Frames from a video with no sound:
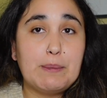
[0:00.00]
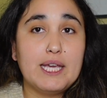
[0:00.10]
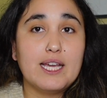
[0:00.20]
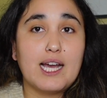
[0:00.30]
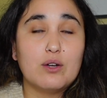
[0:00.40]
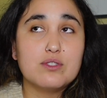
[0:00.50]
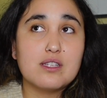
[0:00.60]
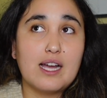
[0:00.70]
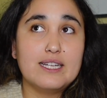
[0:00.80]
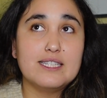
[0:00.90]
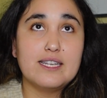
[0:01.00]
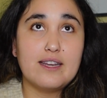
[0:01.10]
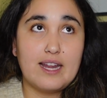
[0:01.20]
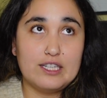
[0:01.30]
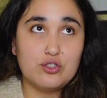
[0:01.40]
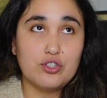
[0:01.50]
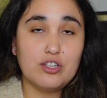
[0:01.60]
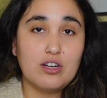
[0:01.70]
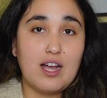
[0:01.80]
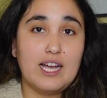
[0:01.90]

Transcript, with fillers: being outside in nature.